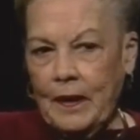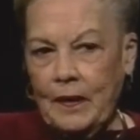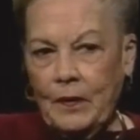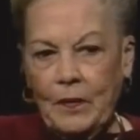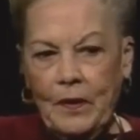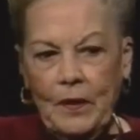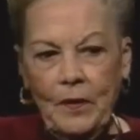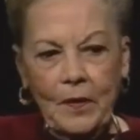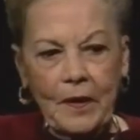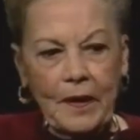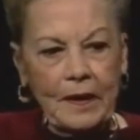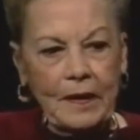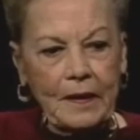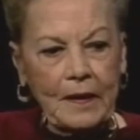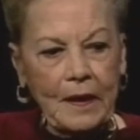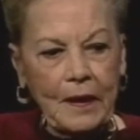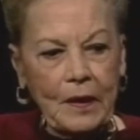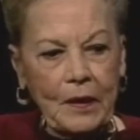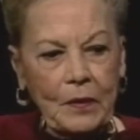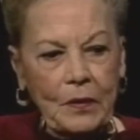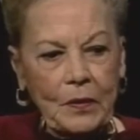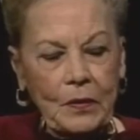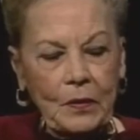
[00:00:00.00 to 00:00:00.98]
and we went
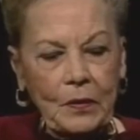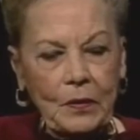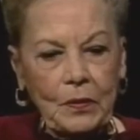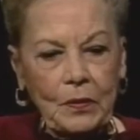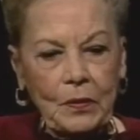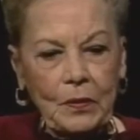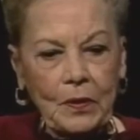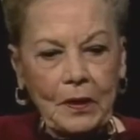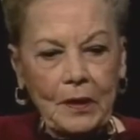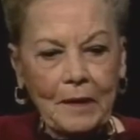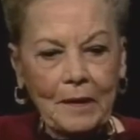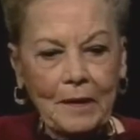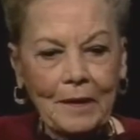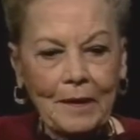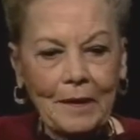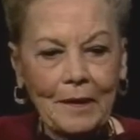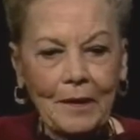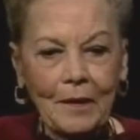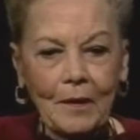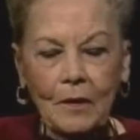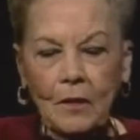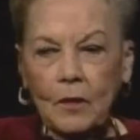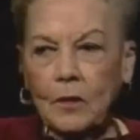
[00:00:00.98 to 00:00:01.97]
down to uh,
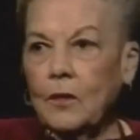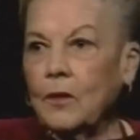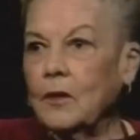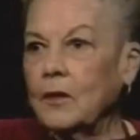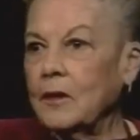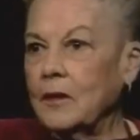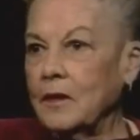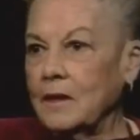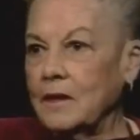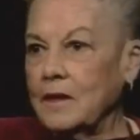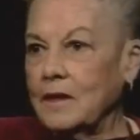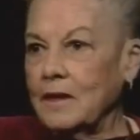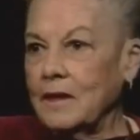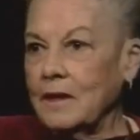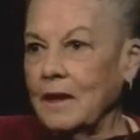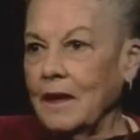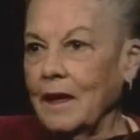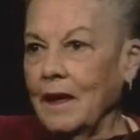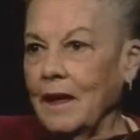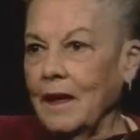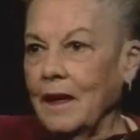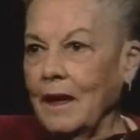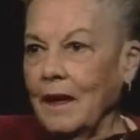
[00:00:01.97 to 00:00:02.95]
Lourdes,
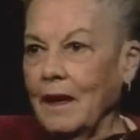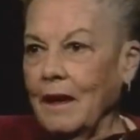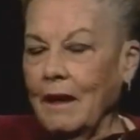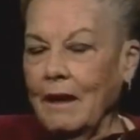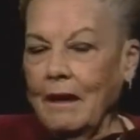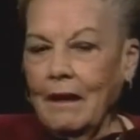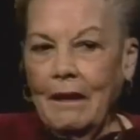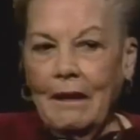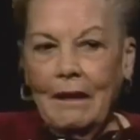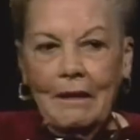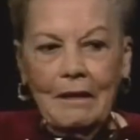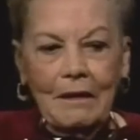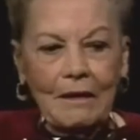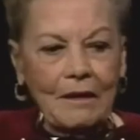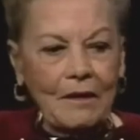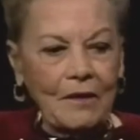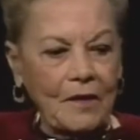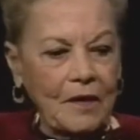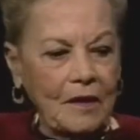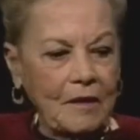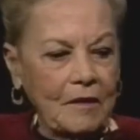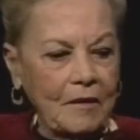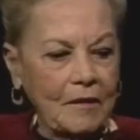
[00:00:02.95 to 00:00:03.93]
and uh,
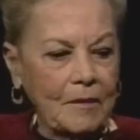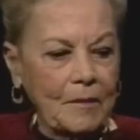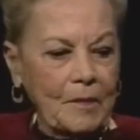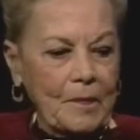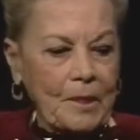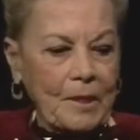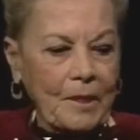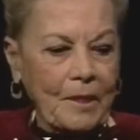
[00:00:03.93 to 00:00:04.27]
there,